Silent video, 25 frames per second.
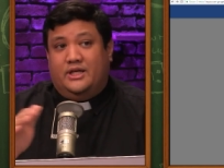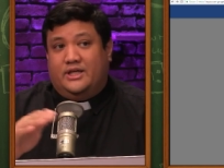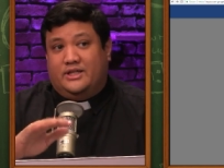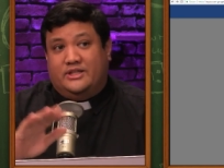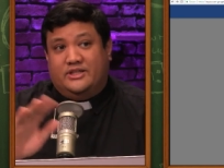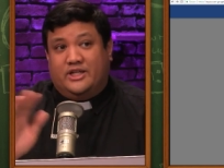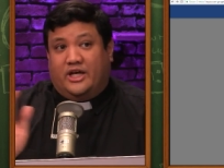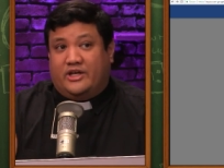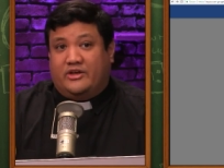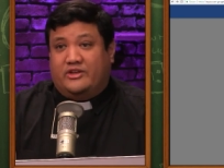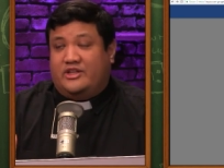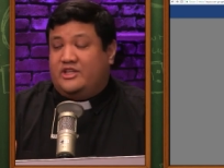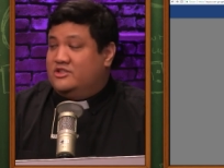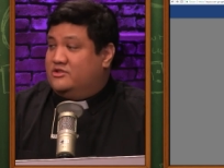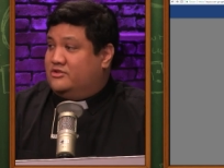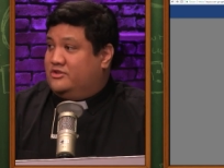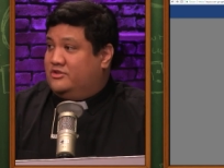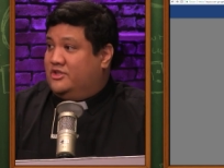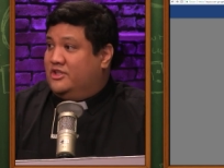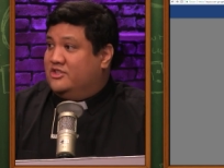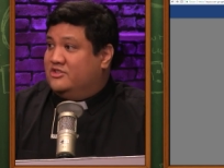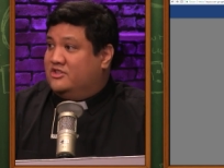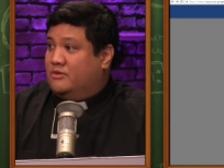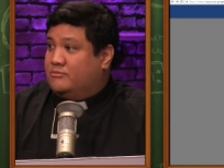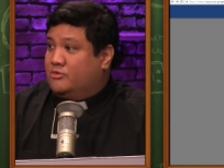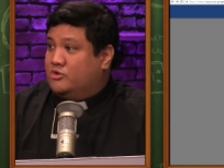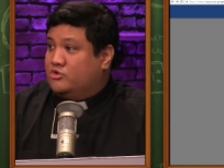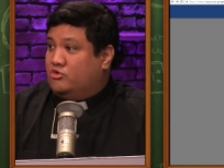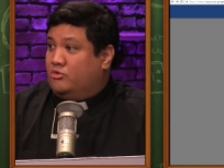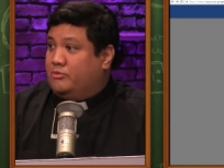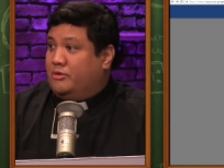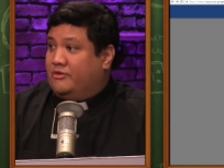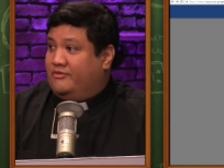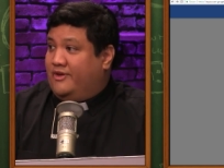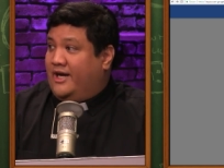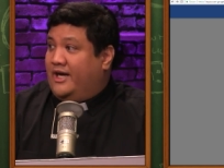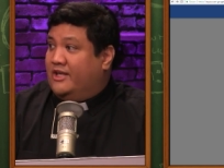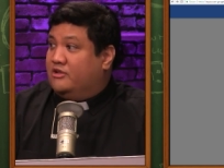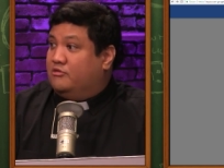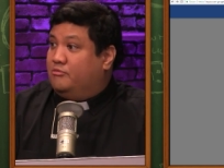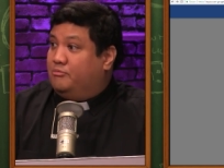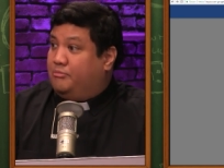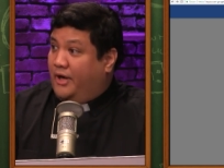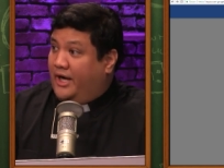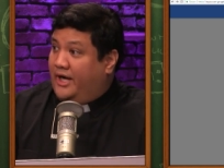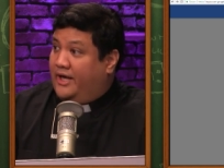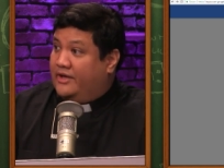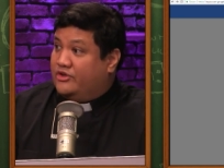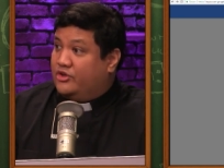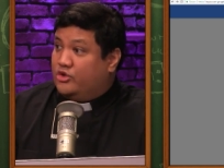None of these these numbers will be valid.
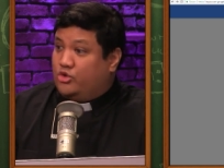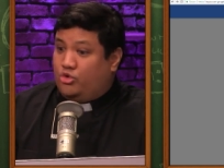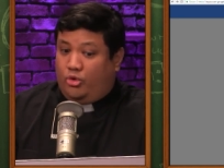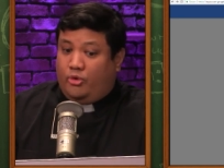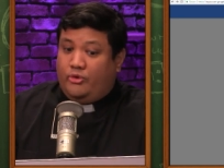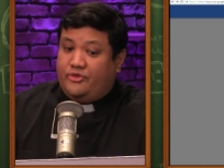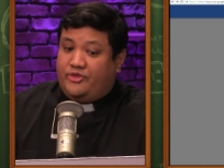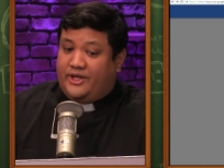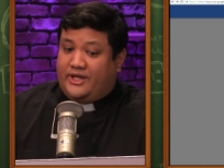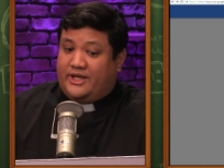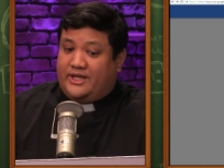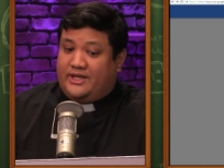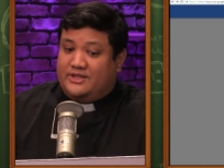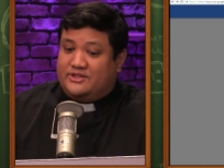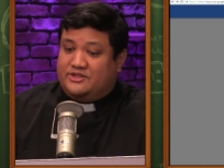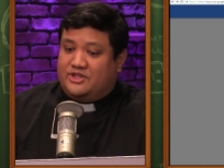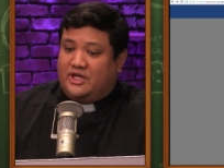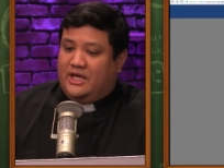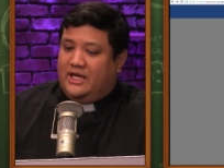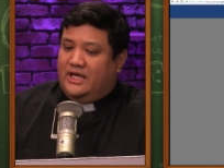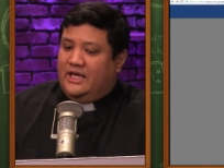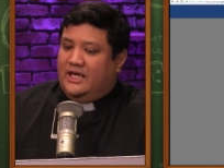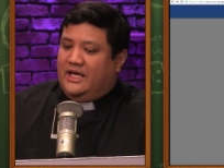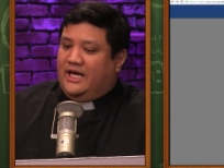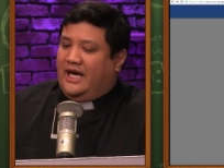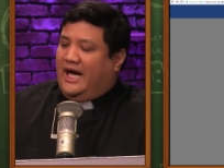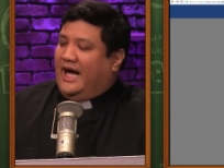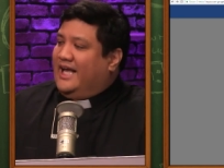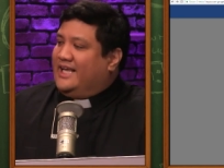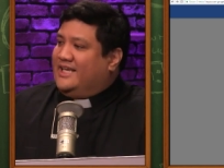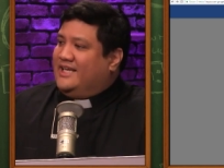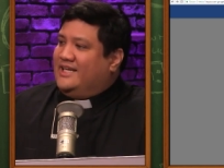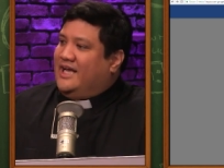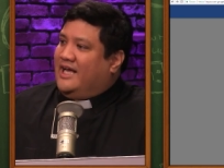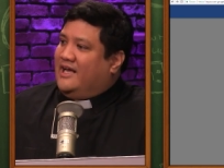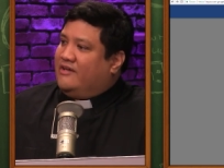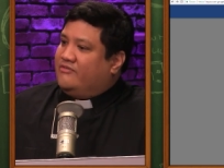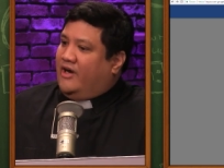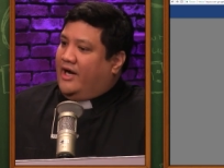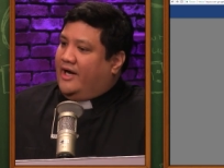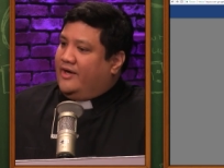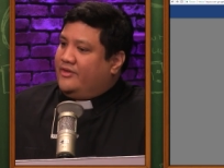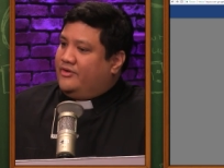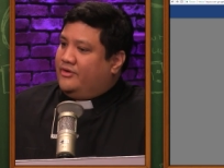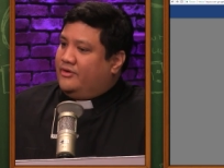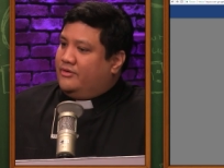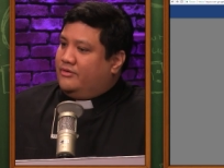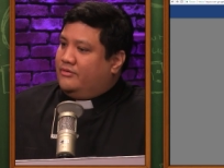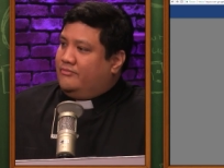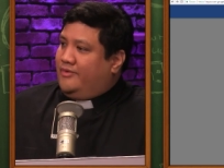But the cool thing is I can have
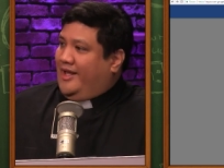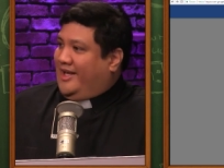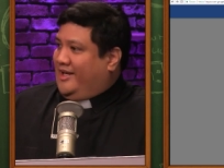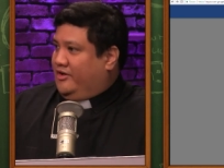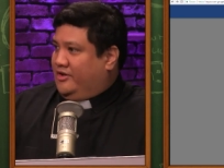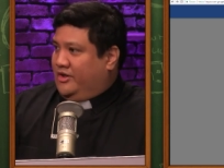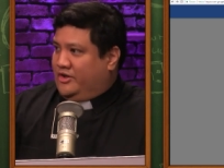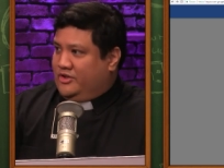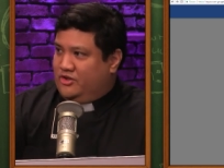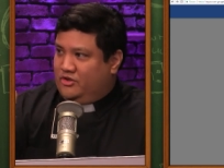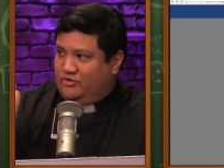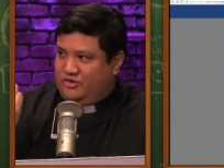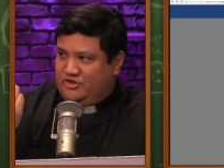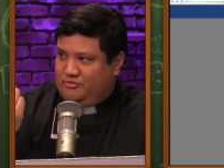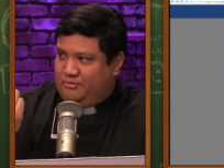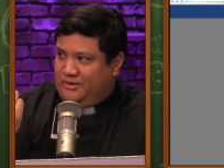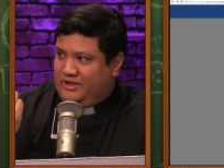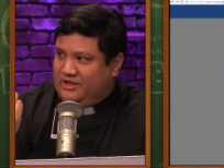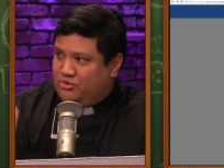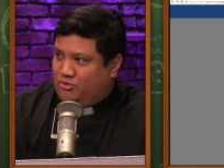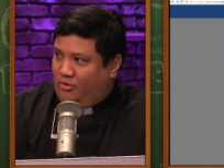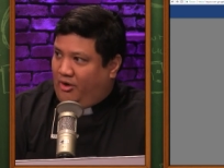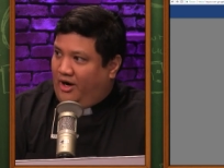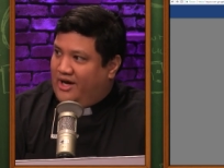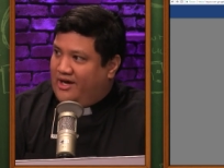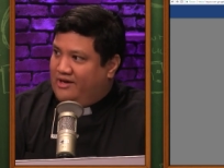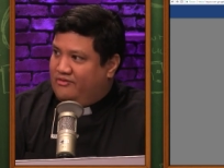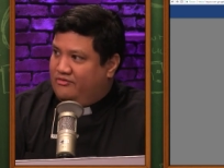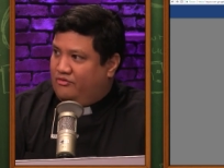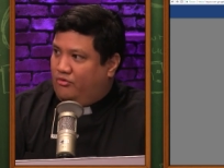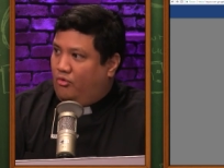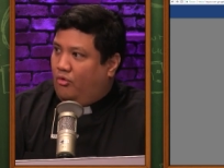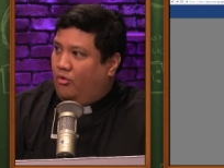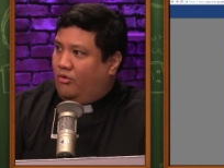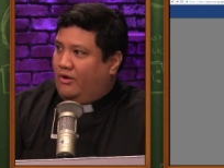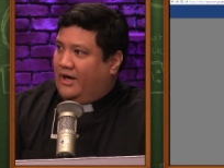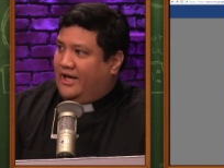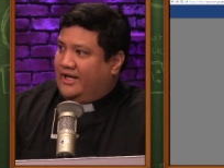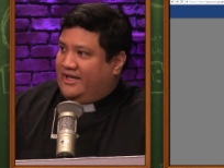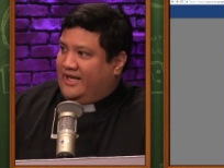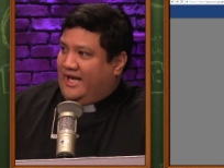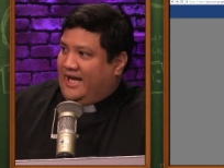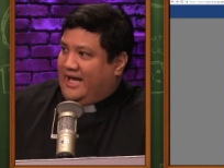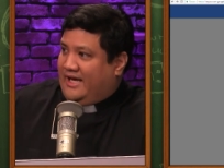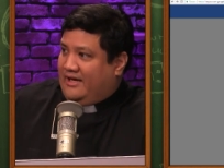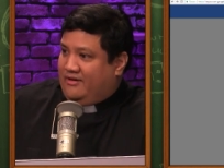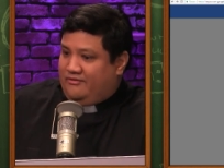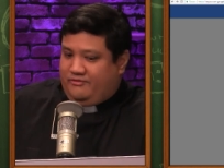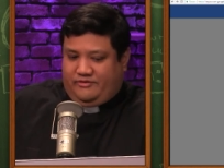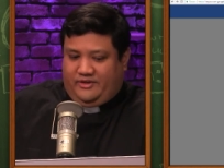either like on a USB drive or I could
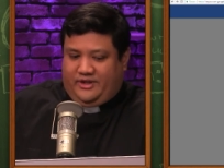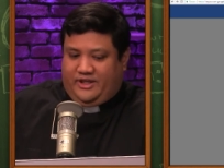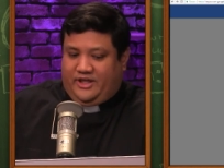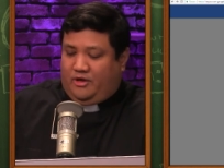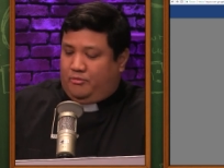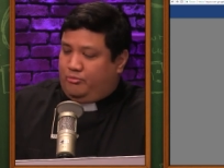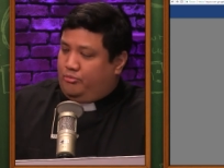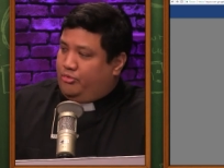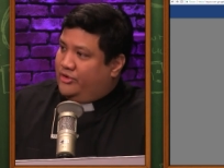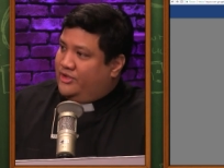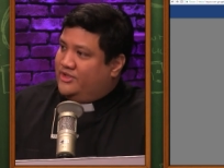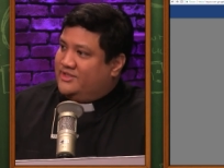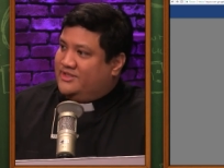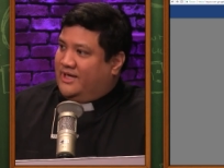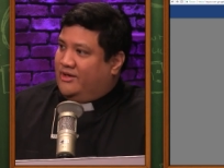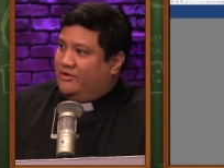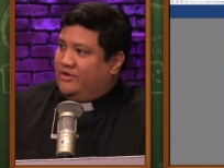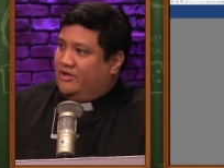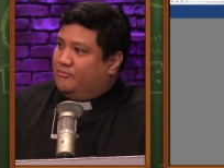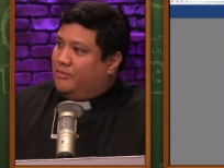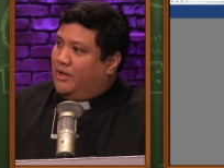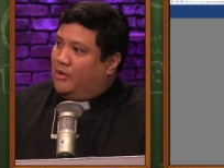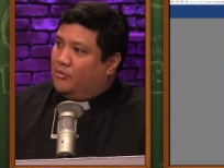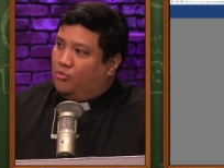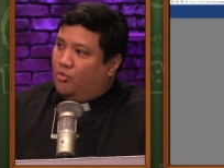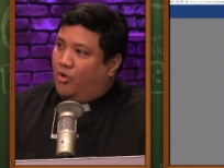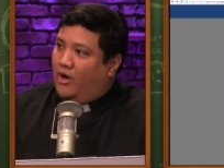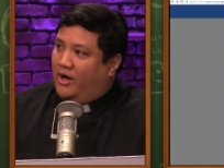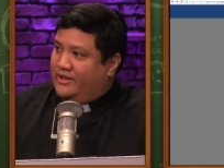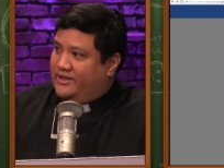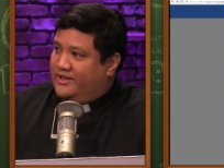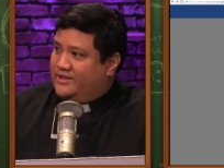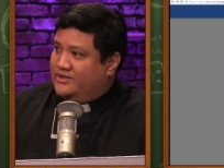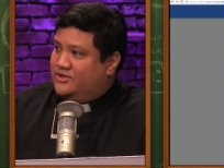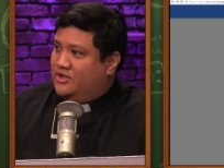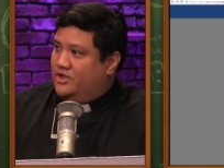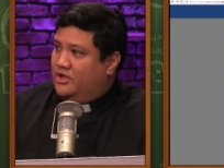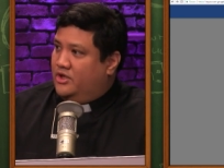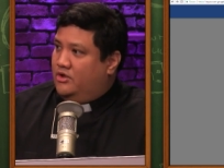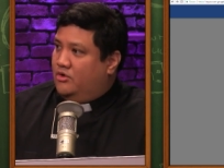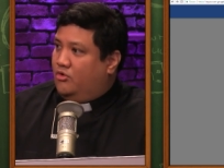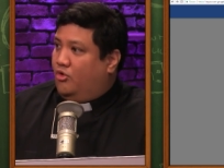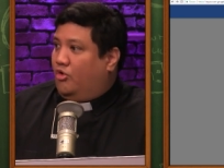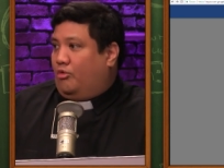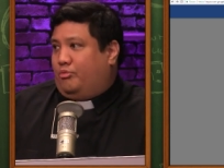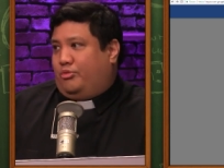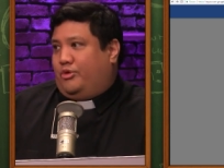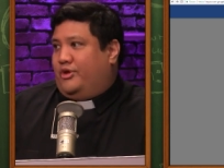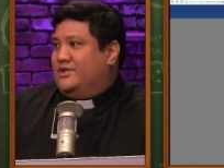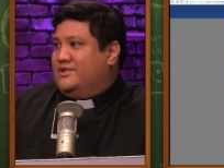have in a printout in my wallet
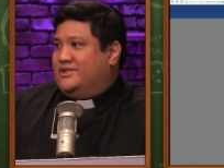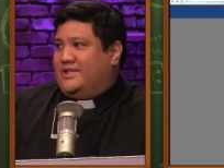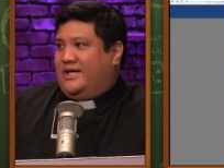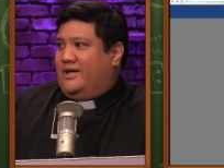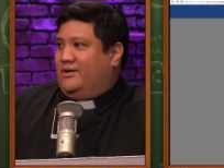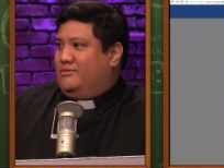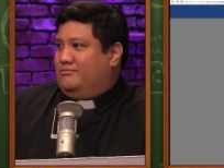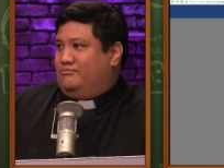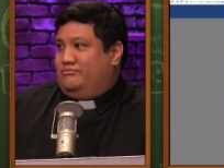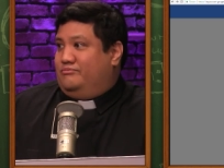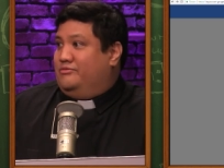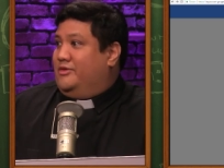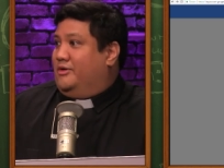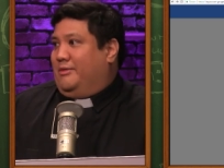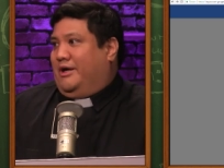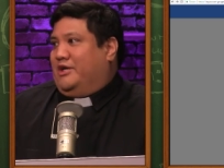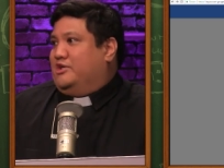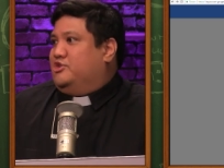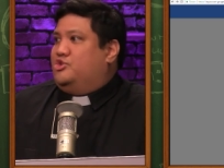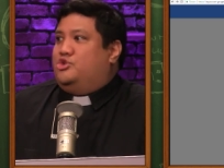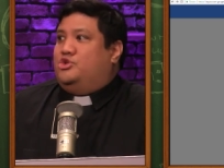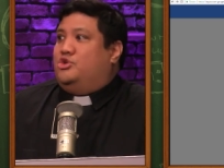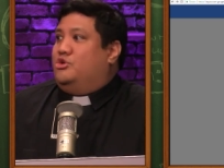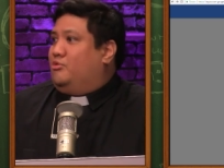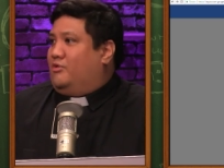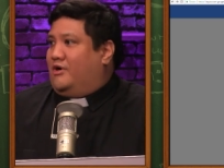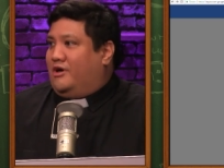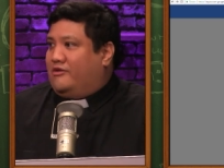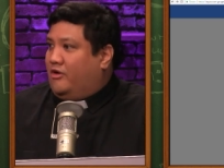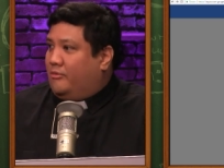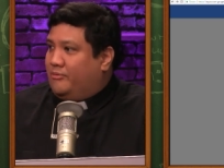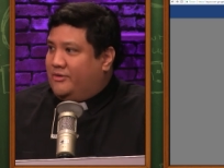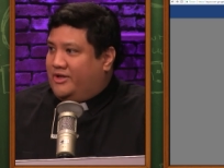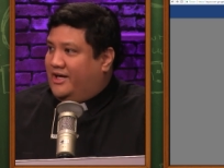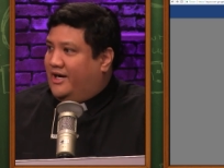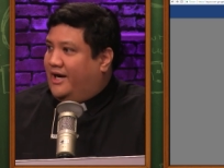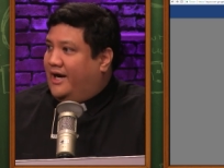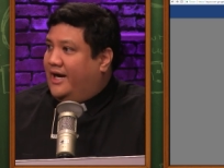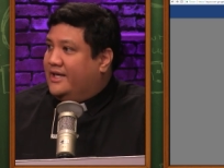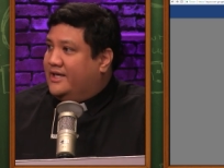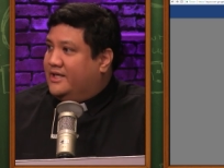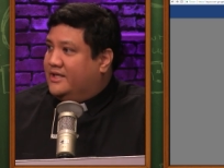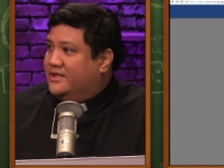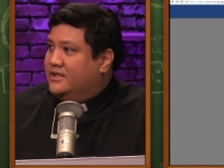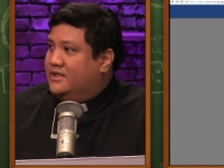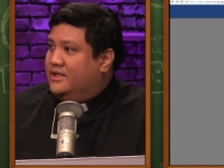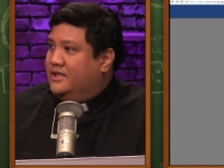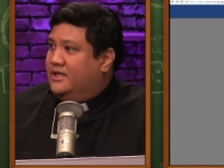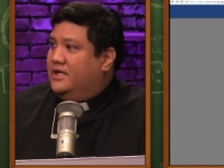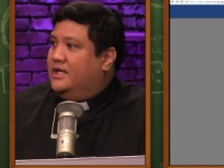or right. printout in my shoe, wherever I'm going to hide
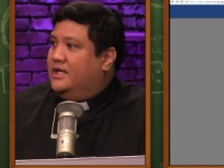it